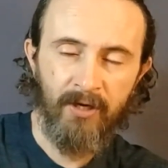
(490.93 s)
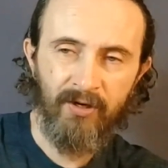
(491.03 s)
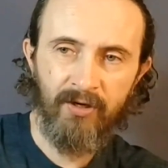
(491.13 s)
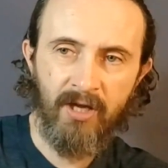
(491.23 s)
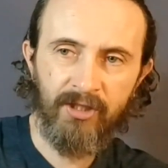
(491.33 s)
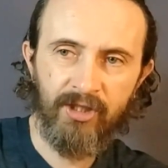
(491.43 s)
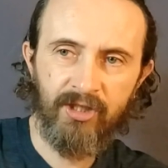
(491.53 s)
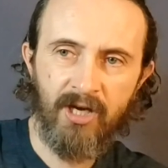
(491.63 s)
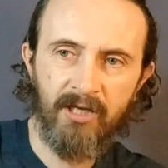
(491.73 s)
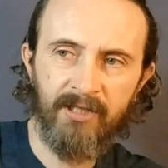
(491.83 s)
You're not
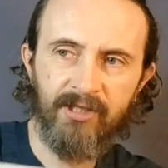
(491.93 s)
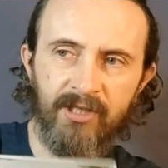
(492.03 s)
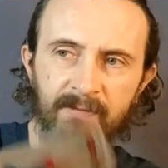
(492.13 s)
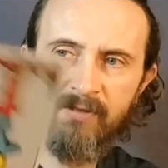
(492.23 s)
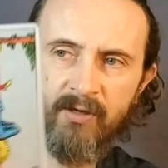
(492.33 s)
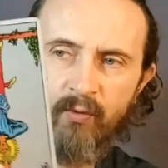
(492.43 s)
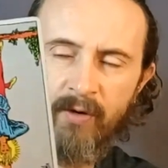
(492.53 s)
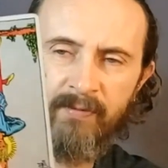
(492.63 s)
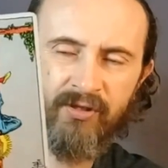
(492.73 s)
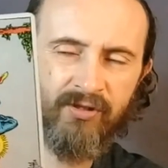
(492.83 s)
stuck, it seems that
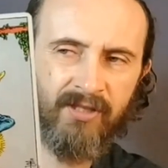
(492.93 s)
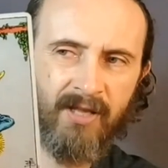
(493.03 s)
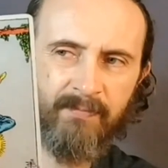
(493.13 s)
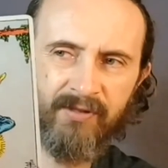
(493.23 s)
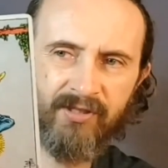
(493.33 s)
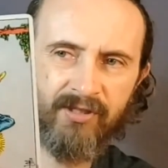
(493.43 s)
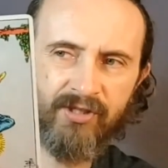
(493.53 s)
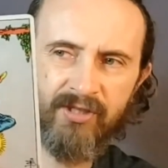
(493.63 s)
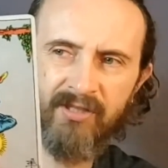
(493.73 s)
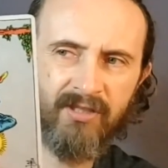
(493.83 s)
way, but you see that position,